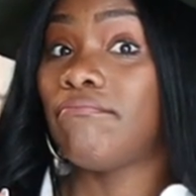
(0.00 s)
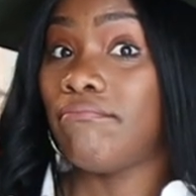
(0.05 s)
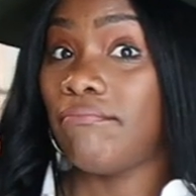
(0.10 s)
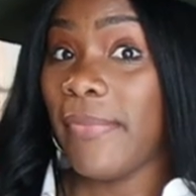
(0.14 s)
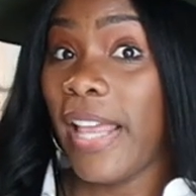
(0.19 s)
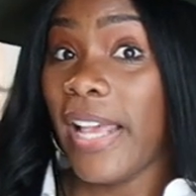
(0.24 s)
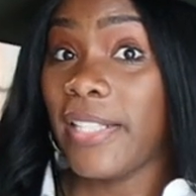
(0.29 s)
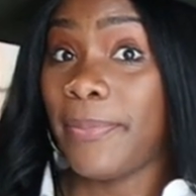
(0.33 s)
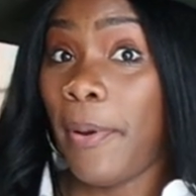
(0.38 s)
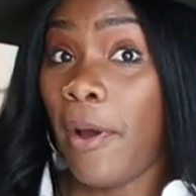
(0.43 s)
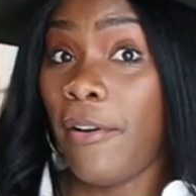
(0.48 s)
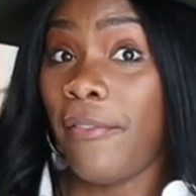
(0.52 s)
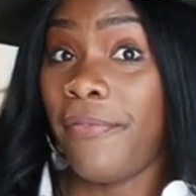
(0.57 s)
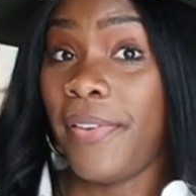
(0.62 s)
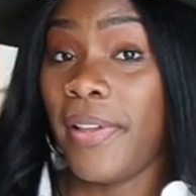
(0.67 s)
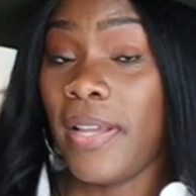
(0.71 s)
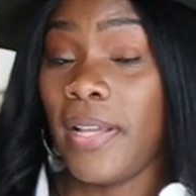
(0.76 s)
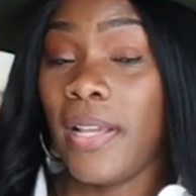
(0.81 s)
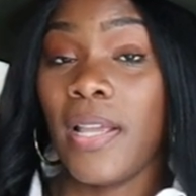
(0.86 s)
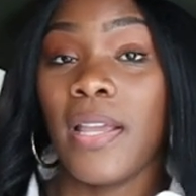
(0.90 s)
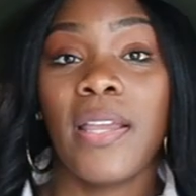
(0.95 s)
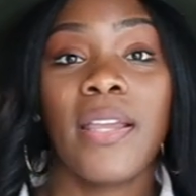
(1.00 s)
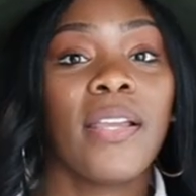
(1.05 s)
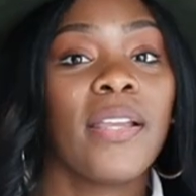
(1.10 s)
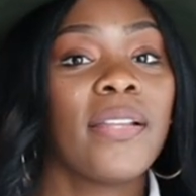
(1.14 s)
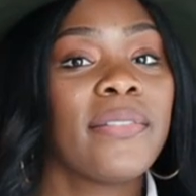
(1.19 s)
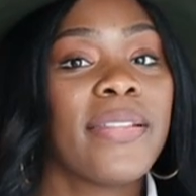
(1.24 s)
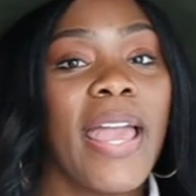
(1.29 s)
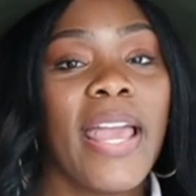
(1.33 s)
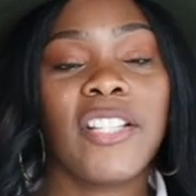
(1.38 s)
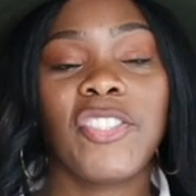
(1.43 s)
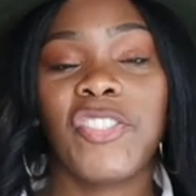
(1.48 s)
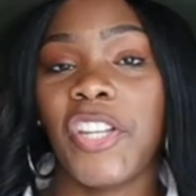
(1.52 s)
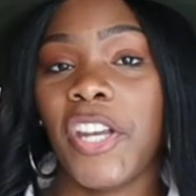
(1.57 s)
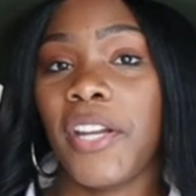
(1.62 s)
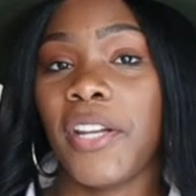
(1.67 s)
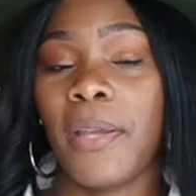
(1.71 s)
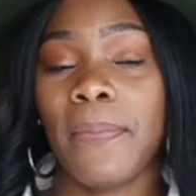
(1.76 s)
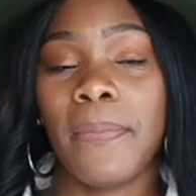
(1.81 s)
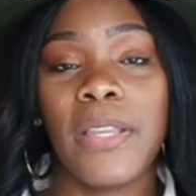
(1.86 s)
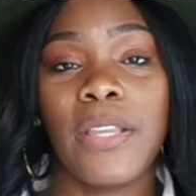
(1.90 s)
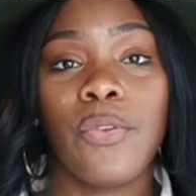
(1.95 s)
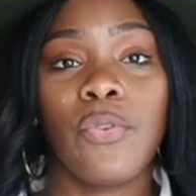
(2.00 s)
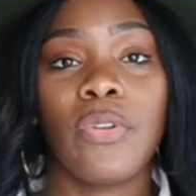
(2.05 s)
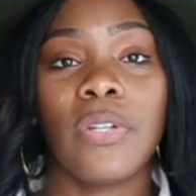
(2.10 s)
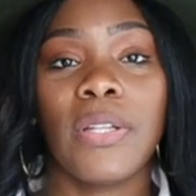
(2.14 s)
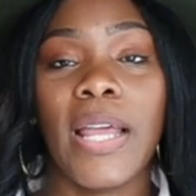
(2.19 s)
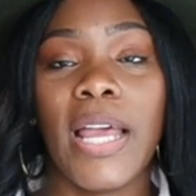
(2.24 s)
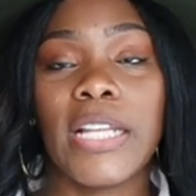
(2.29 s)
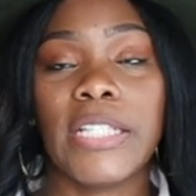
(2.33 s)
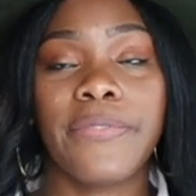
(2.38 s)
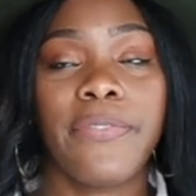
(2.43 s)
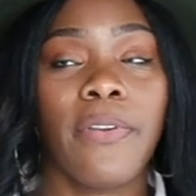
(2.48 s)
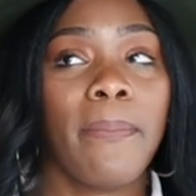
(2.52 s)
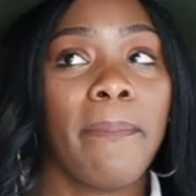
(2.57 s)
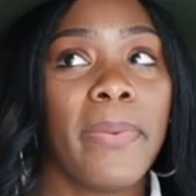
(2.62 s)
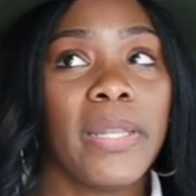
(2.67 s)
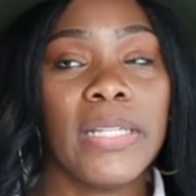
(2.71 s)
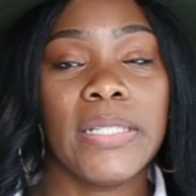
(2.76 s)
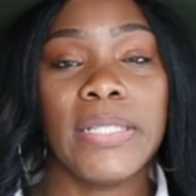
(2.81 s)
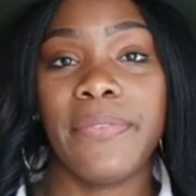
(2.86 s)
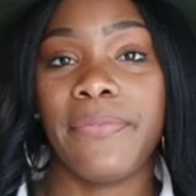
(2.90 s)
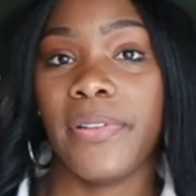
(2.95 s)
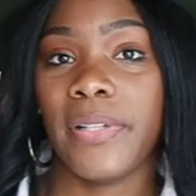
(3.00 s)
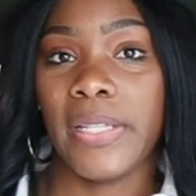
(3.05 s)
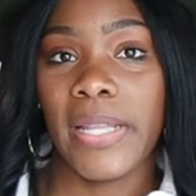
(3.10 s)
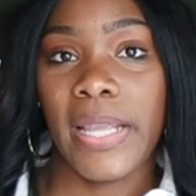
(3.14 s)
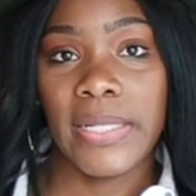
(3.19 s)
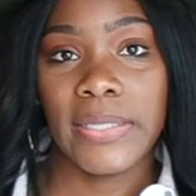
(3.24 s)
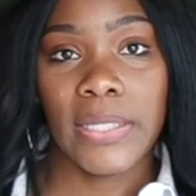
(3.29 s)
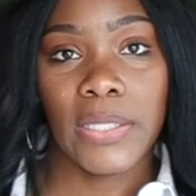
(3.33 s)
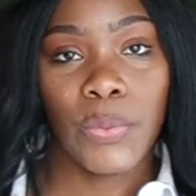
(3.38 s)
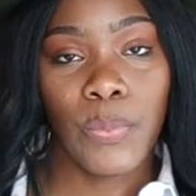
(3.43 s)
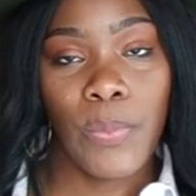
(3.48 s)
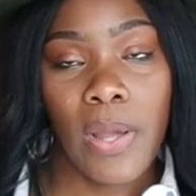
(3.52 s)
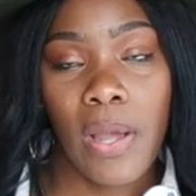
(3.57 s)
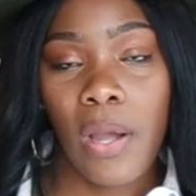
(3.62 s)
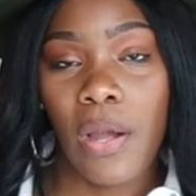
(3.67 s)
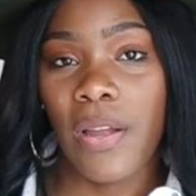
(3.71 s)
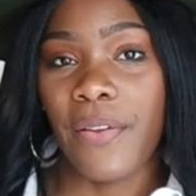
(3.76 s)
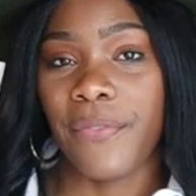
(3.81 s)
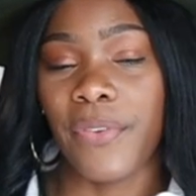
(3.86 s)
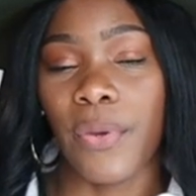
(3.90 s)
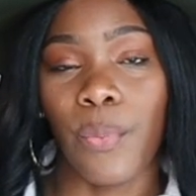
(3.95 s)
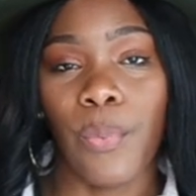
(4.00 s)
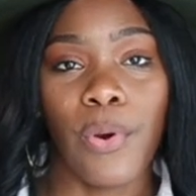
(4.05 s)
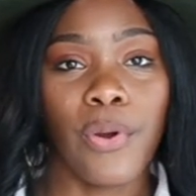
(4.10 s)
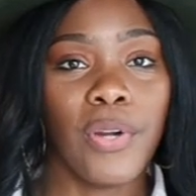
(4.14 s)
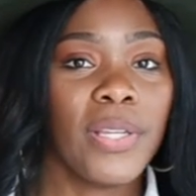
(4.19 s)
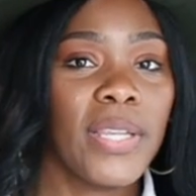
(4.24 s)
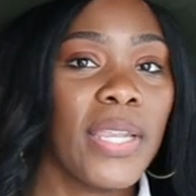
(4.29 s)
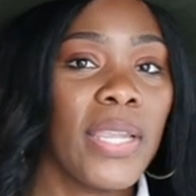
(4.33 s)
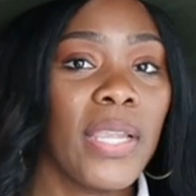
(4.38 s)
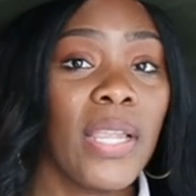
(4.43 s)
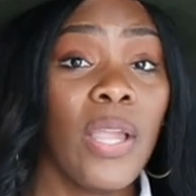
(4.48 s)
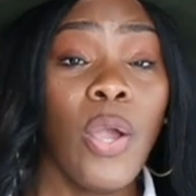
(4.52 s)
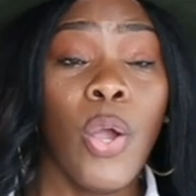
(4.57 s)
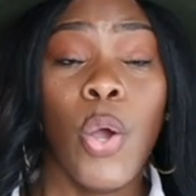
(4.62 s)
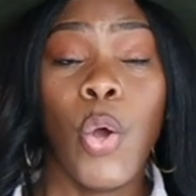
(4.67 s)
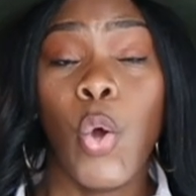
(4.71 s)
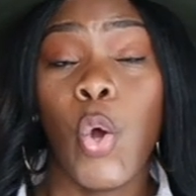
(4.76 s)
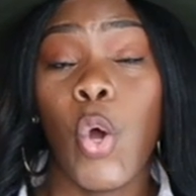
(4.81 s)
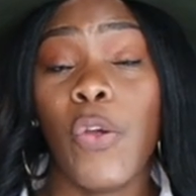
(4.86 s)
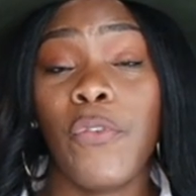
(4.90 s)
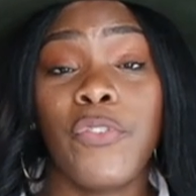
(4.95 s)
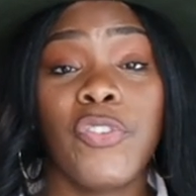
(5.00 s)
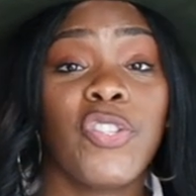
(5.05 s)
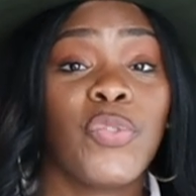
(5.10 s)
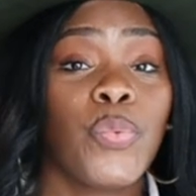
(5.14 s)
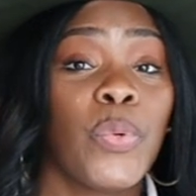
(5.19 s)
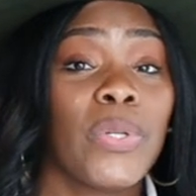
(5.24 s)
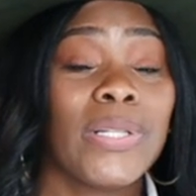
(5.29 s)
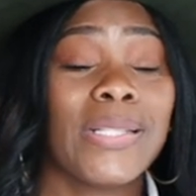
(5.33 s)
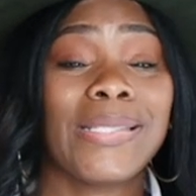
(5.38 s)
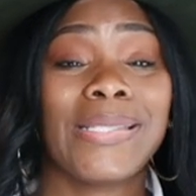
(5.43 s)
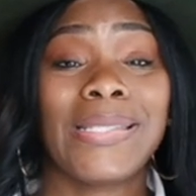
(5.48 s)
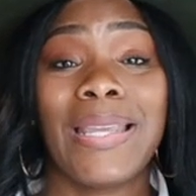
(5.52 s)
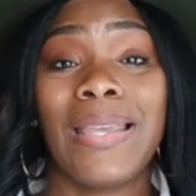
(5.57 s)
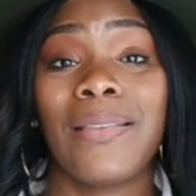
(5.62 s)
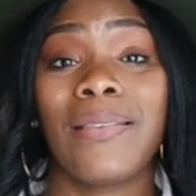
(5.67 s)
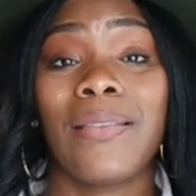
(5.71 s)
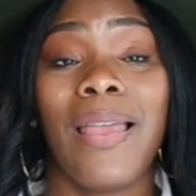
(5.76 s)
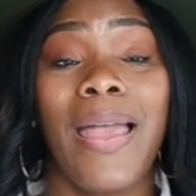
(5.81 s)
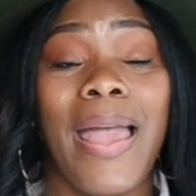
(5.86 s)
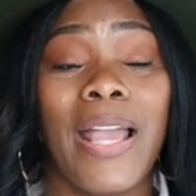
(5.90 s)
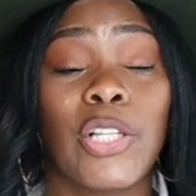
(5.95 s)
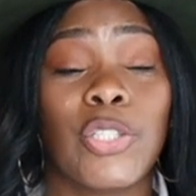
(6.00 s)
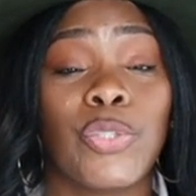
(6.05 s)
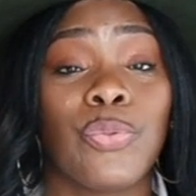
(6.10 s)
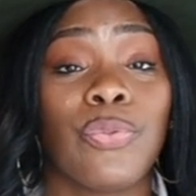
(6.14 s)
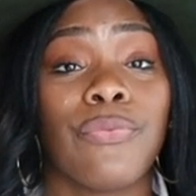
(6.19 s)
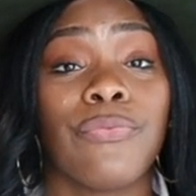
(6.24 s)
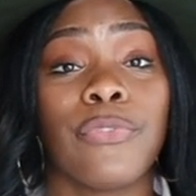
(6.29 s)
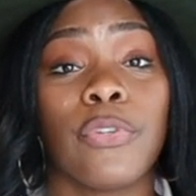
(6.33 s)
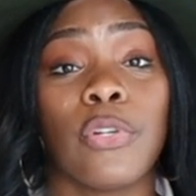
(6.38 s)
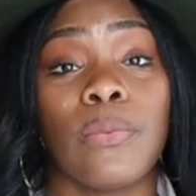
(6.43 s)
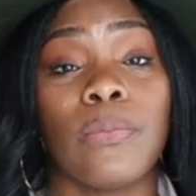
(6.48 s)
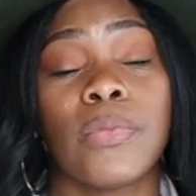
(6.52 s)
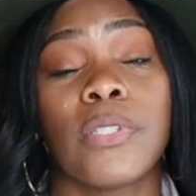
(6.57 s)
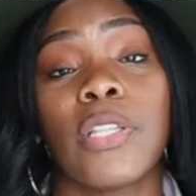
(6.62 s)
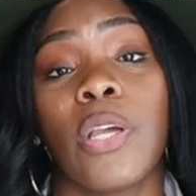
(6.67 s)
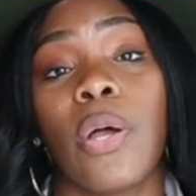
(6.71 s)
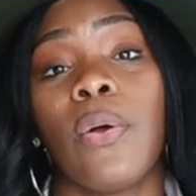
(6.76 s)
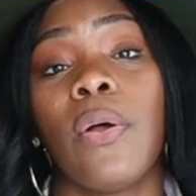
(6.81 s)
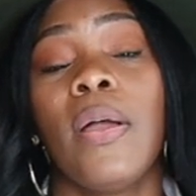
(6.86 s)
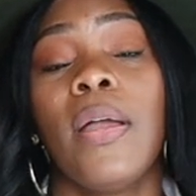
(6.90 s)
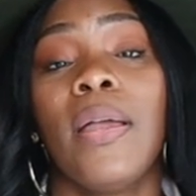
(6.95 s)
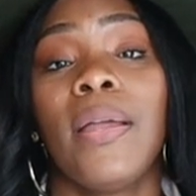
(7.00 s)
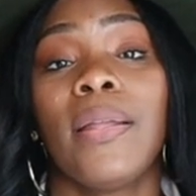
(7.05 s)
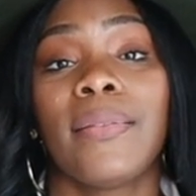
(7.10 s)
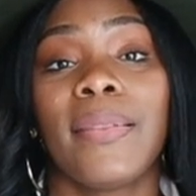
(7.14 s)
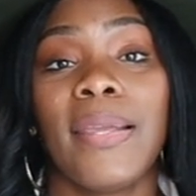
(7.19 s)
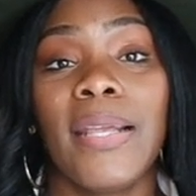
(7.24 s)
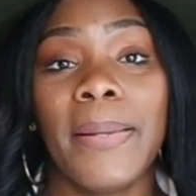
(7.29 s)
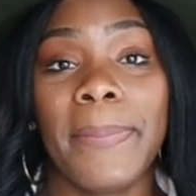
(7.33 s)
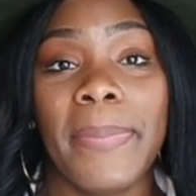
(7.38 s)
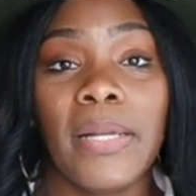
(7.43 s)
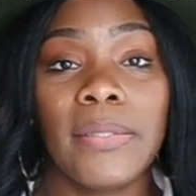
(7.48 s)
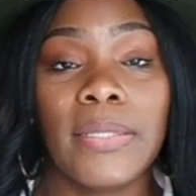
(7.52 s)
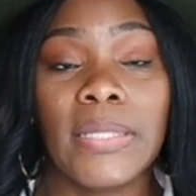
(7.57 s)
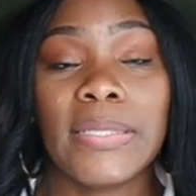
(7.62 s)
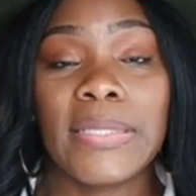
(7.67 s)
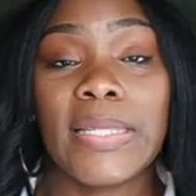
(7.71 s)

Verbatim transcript: That's perfect. That chair can be utilized for many different things as well if you're working or if you just want to sit in your actual room. So think about the